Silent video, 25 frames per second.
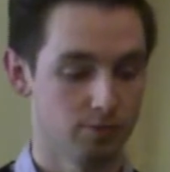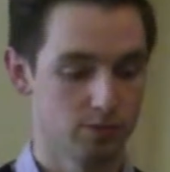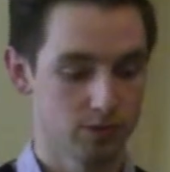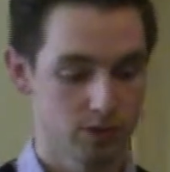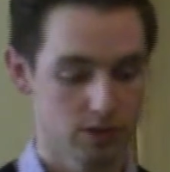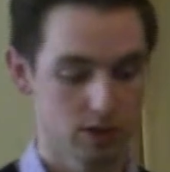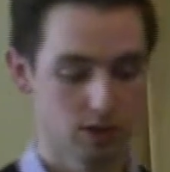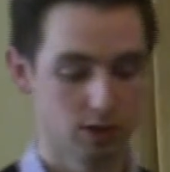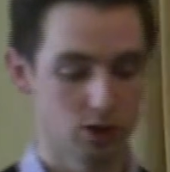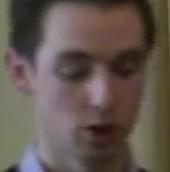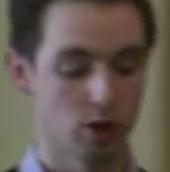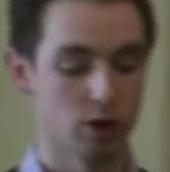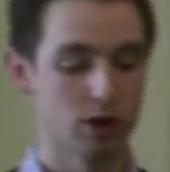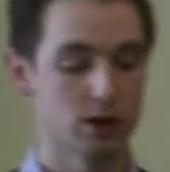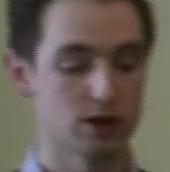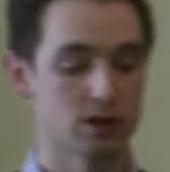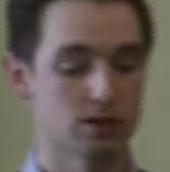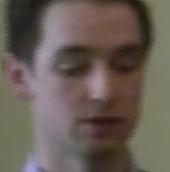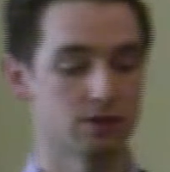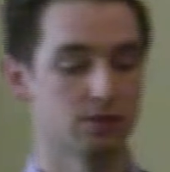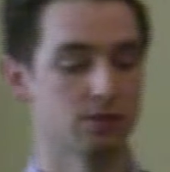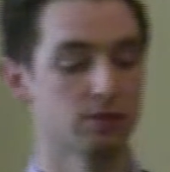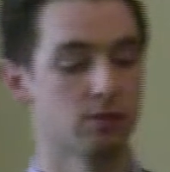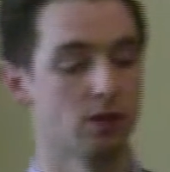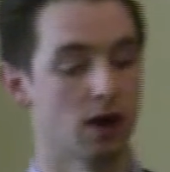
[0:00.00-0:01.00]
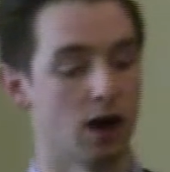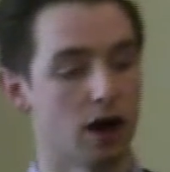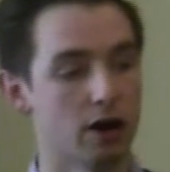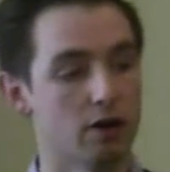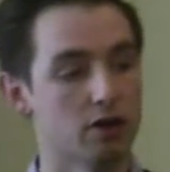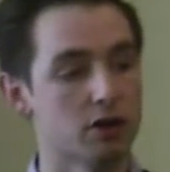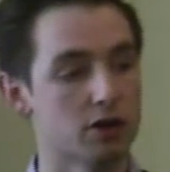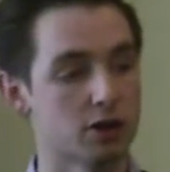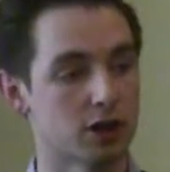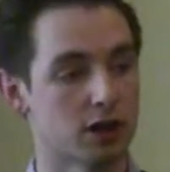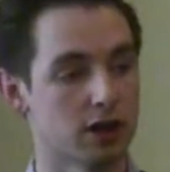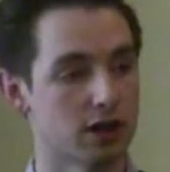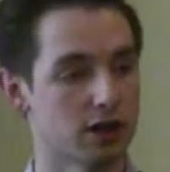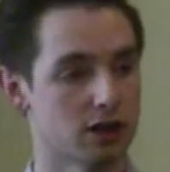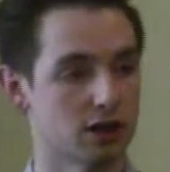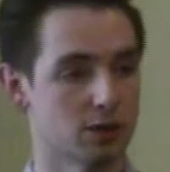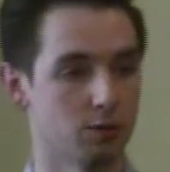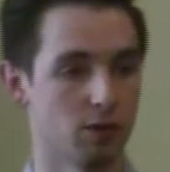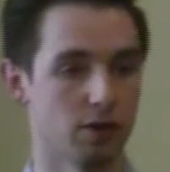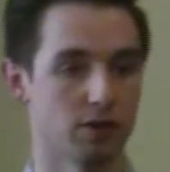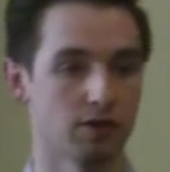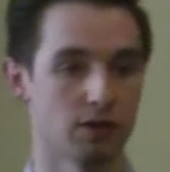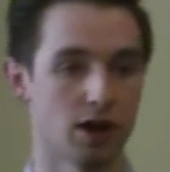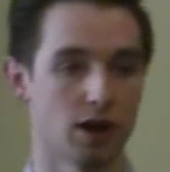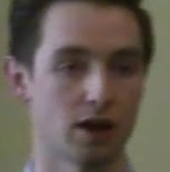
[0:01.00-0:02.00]
studies of Irish
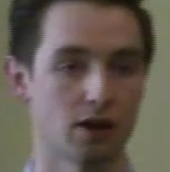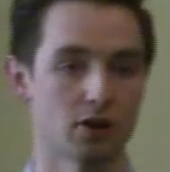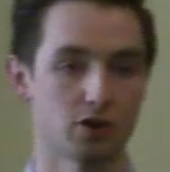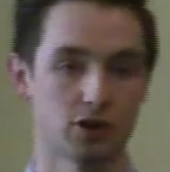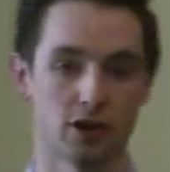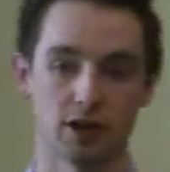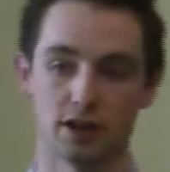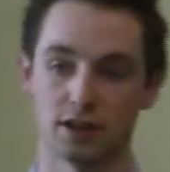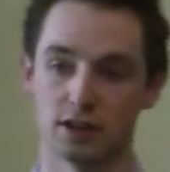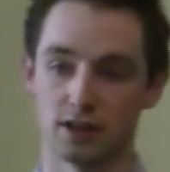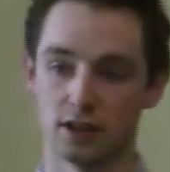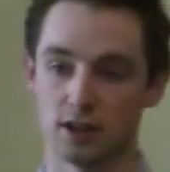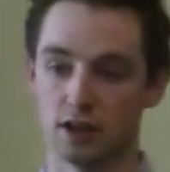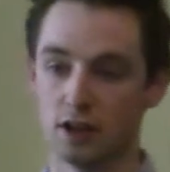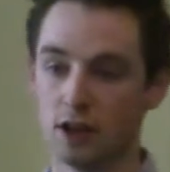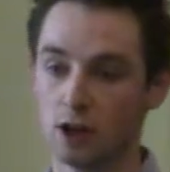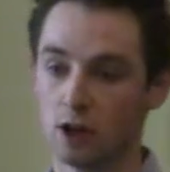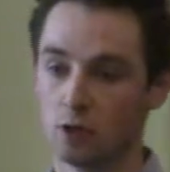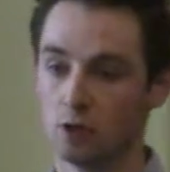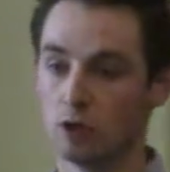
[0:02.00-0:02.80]
kingship have kind of tried to